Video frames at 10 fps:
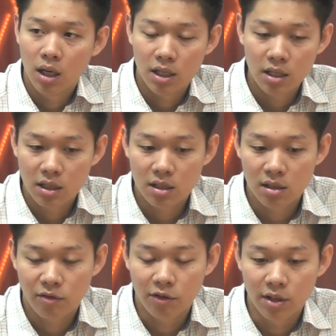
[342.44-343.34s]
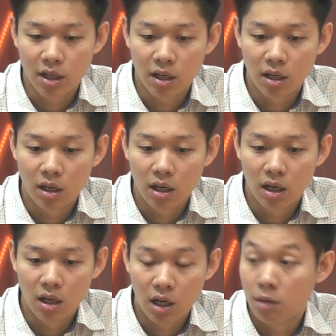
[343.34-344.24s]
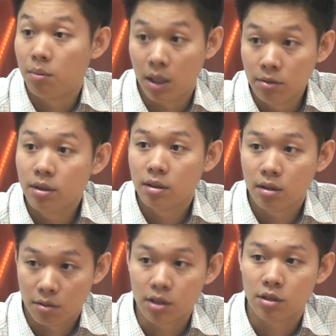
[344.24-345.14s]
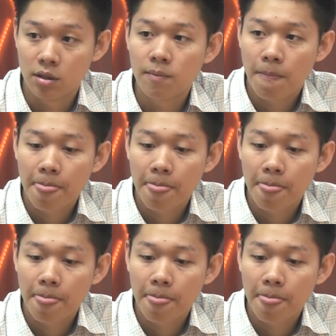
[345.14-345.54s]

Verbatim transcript: I think this is for the outbound question.